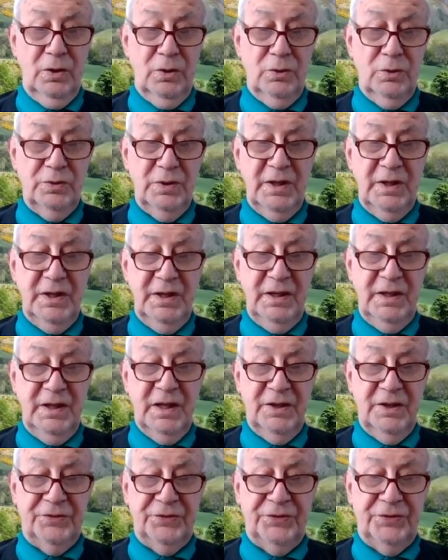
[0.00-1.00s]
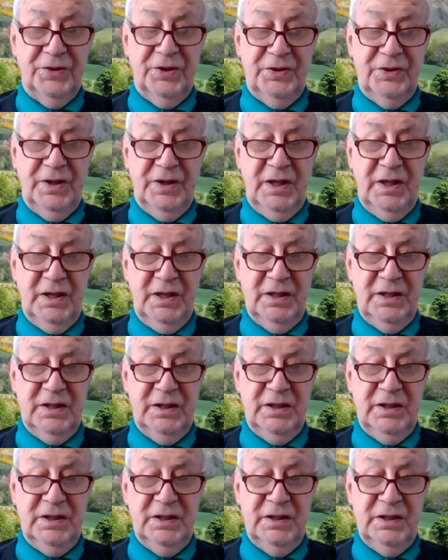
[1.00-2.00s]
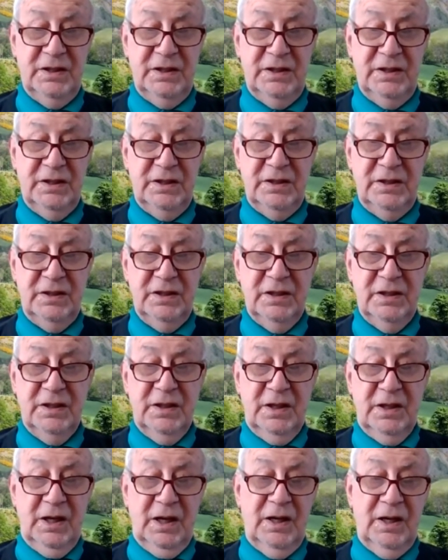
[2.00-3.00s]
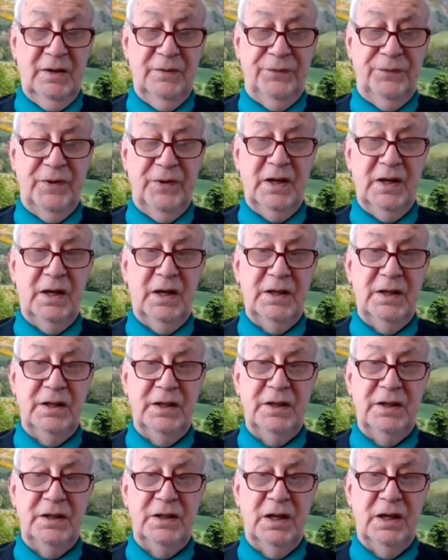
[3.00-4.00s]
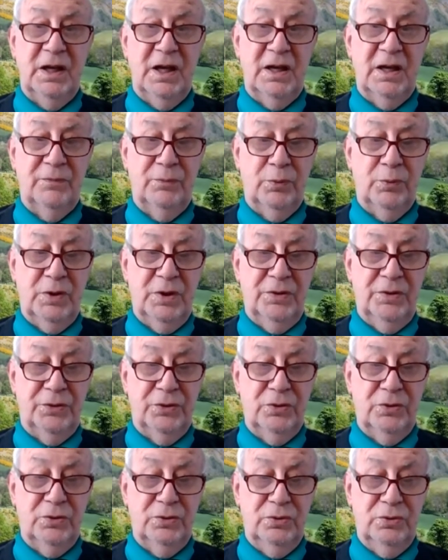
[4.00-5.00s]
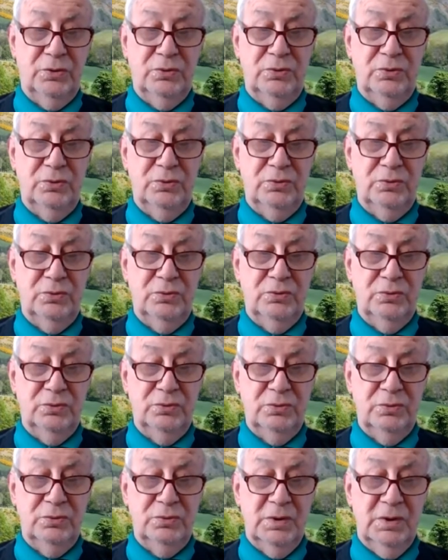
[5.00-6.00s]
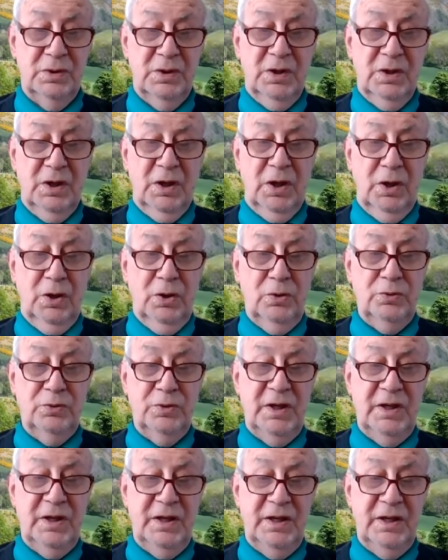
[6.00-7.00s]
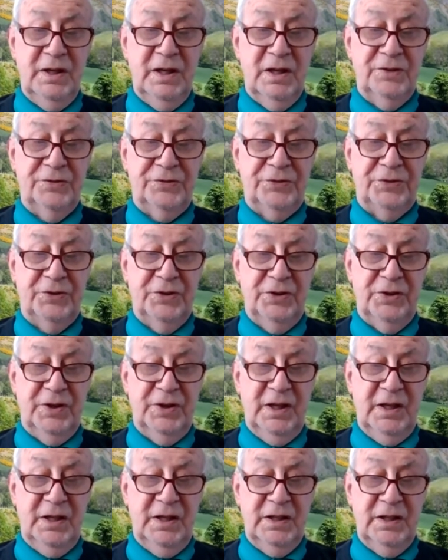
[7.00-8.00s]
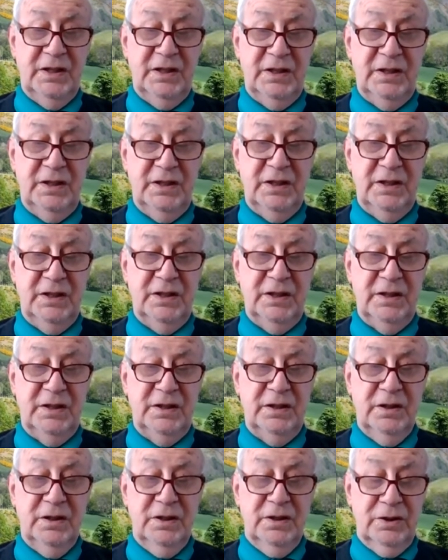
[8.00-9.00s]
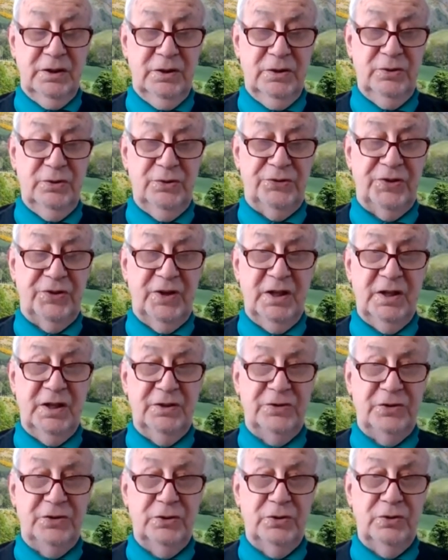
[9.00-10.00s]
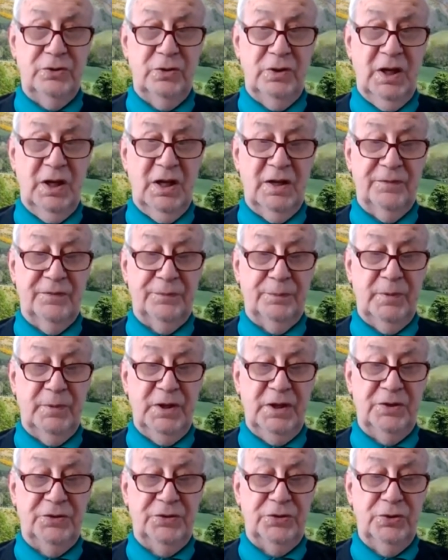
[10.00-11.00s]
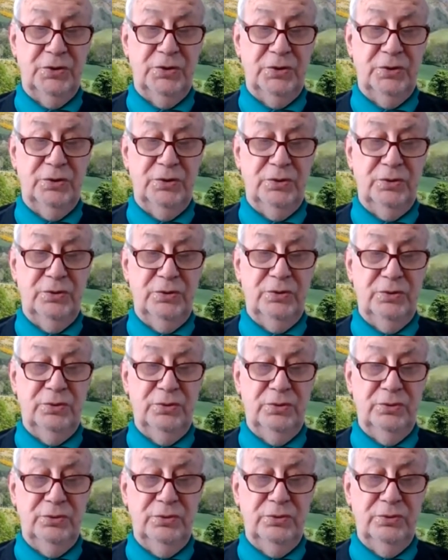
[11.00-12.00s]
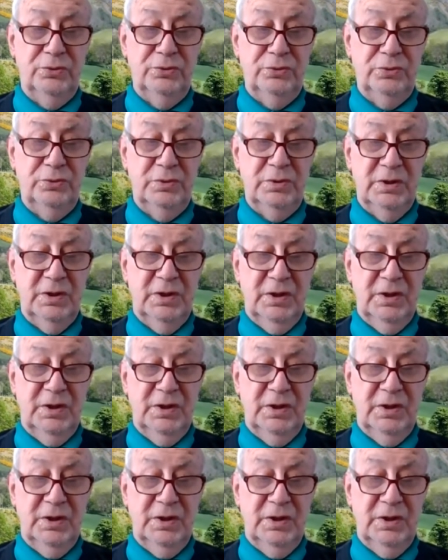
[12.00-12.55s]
Only yesterday I fell in love with you. Only yesterday you said you loved me too.